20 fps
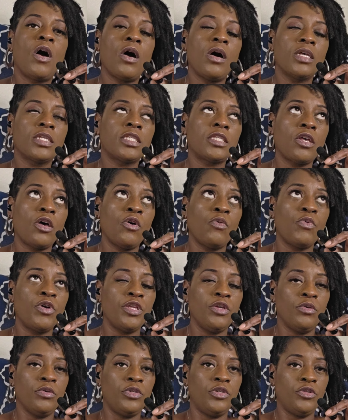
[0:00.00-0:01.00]
also,
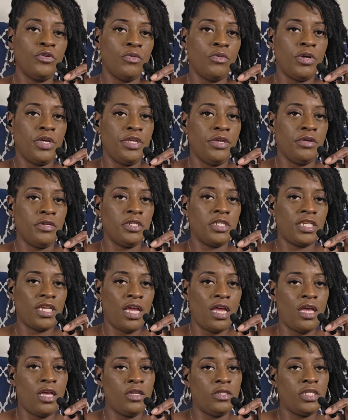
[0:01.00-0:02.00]
when you're doing your
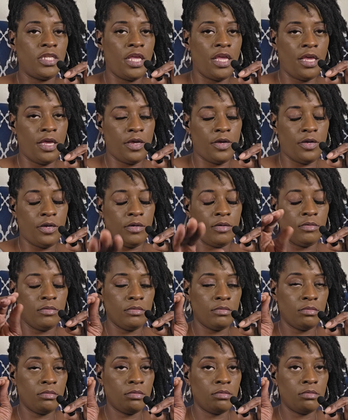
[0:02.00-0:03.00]
child's hair,
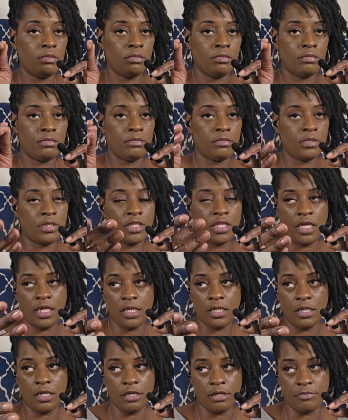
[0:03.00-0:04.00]

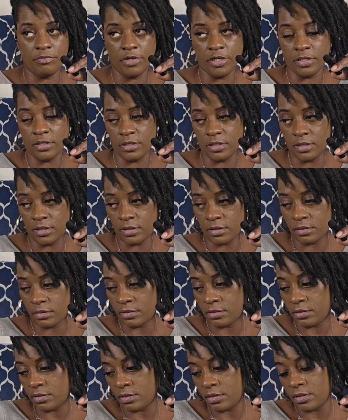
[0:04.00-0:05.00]
lean in, mothers.